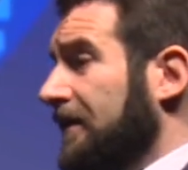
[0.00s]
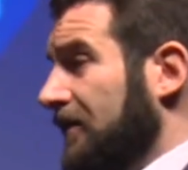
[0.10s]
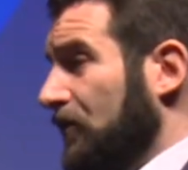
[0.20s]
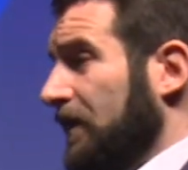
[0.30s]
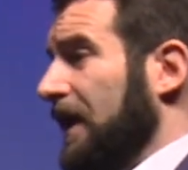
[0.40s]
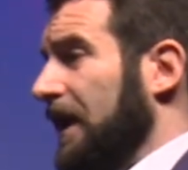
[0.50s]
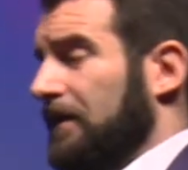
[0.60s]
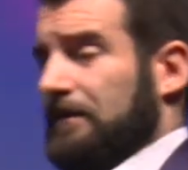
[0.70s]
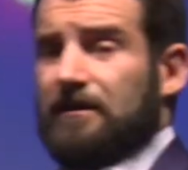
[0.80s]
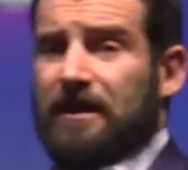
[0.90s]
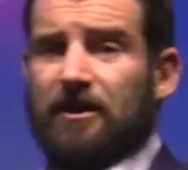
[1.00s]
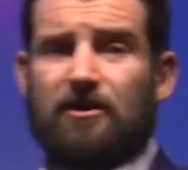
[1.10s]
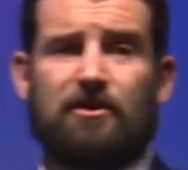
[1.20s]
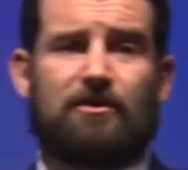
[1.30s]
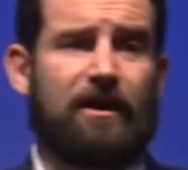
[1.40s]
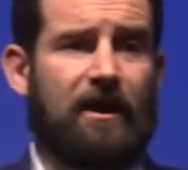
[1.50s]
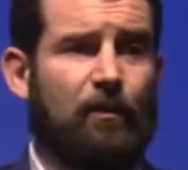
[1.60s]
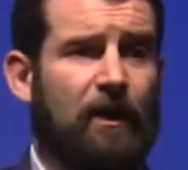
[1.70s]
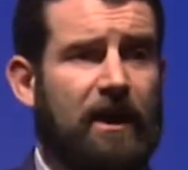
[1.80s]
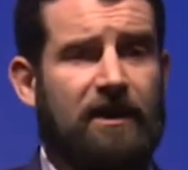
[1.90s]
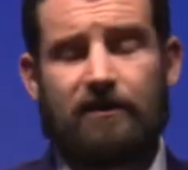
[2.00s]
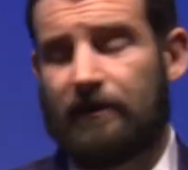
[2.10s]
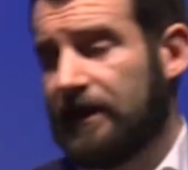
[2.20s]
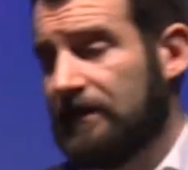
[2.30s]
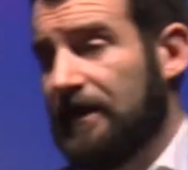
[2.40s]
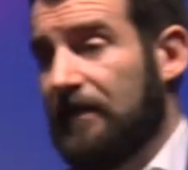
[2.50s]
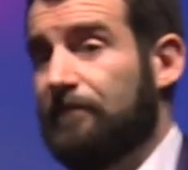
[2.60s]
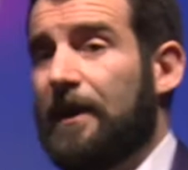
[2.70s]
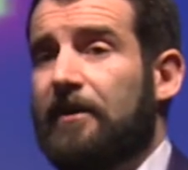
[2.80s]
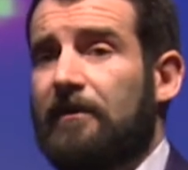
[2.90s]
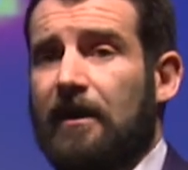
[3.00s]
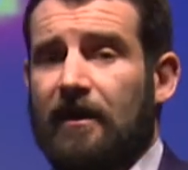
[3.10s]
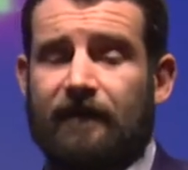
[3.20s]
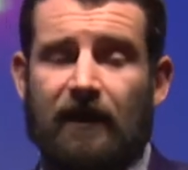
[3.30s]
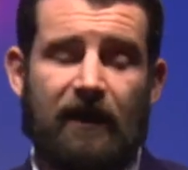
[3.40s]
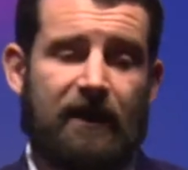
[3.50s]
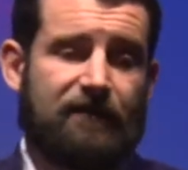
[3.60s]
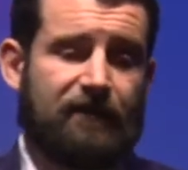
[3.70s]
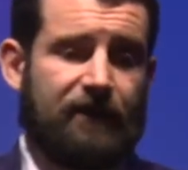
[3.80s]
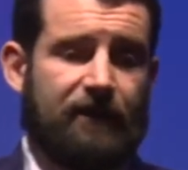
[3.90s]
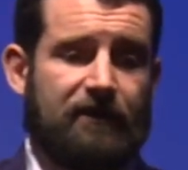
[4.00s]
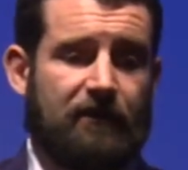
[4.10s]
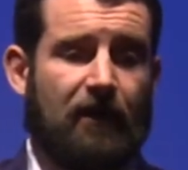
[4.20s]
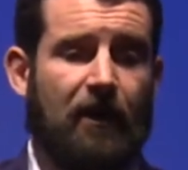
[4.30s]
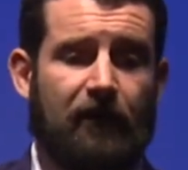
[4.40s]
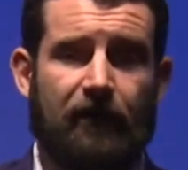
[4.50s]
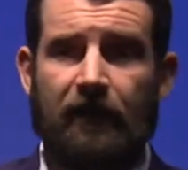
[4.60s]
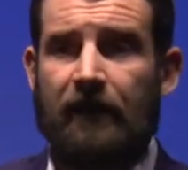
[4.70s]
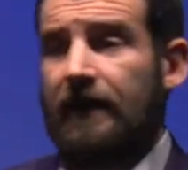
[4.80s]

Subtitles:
Doing that in a constrained way so I can have battery life that lasts for years or longer,